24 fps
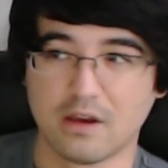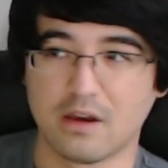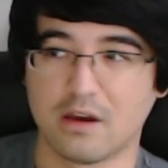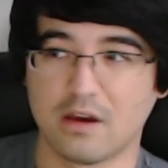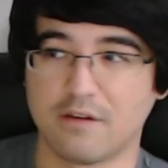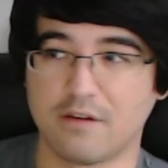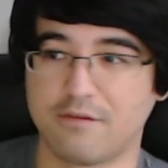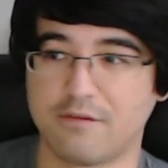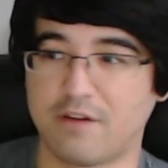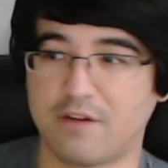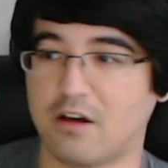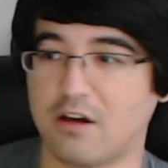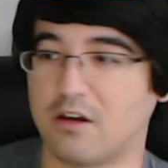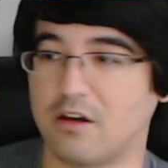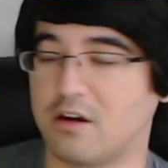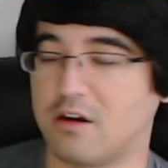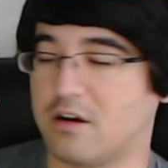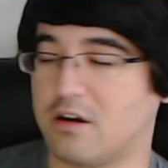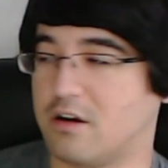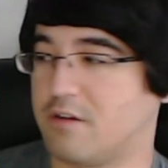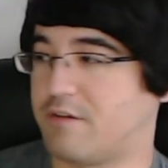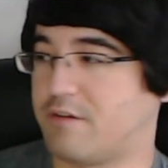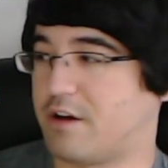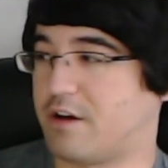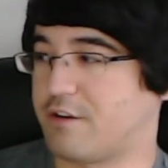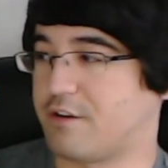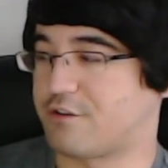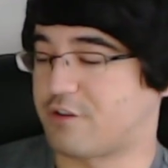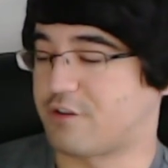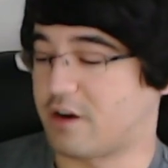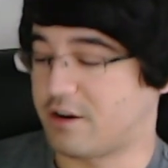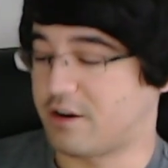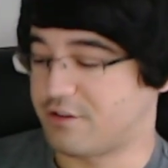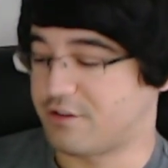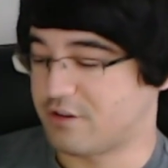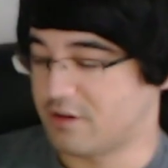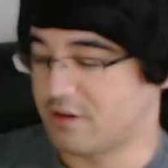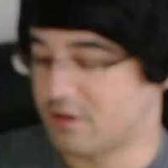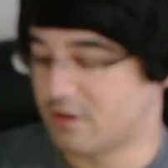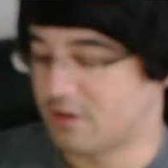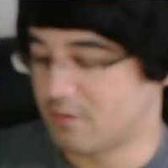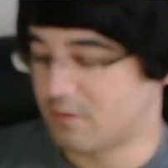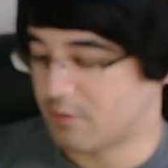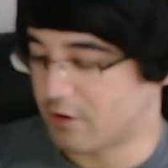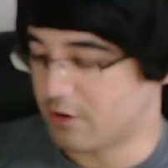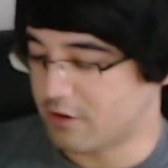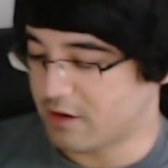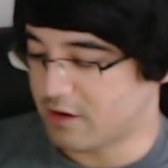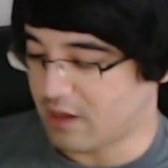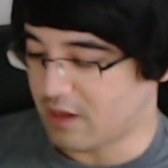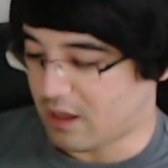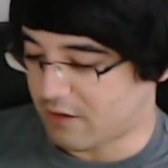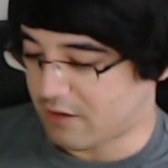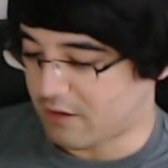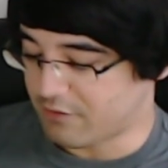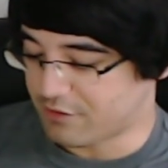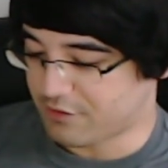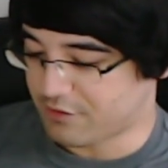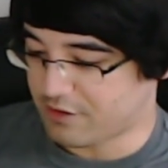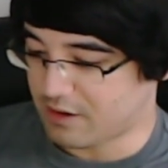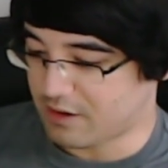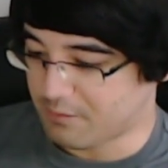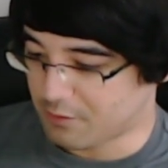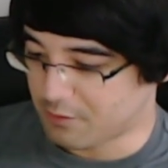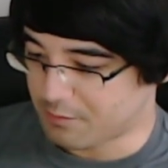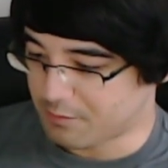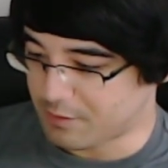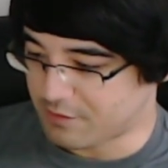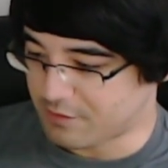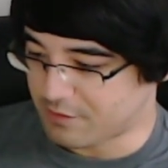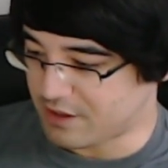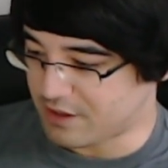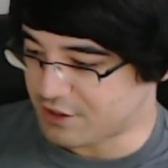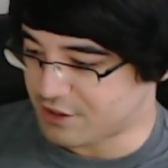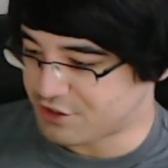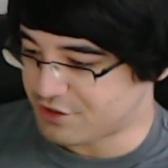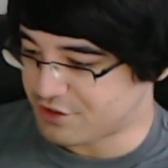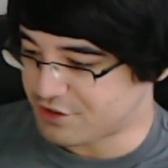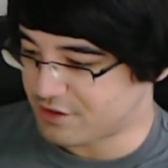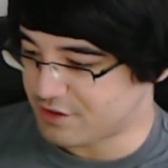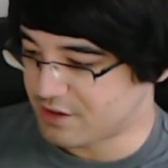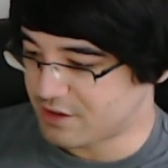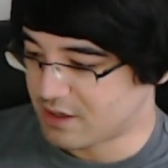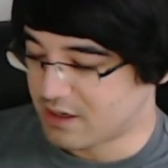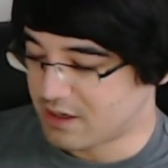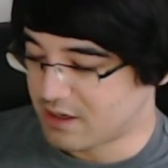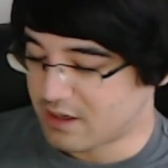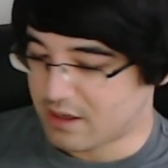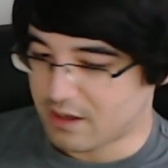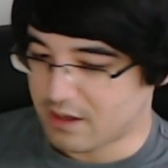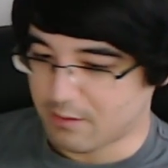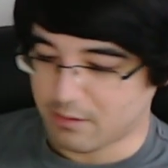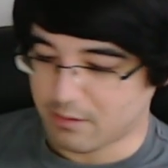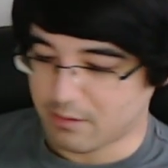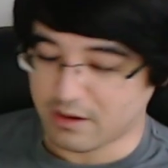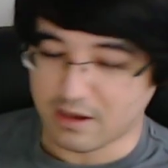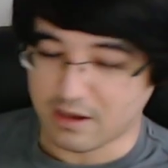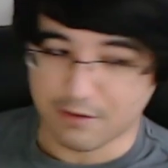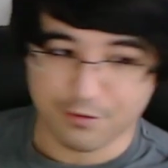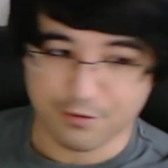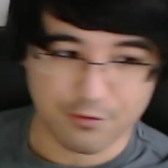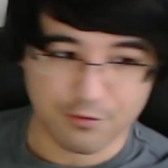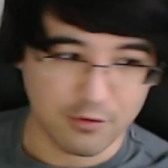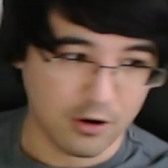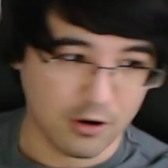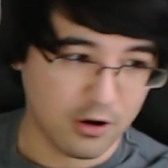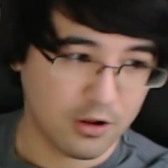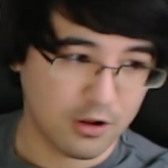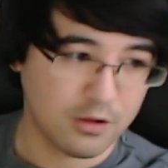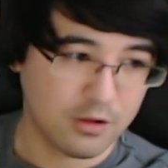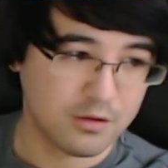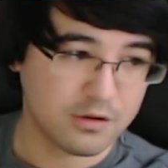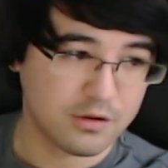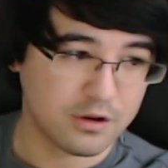a valid strategy? We already have Unstable Mutation, and we have Thrall.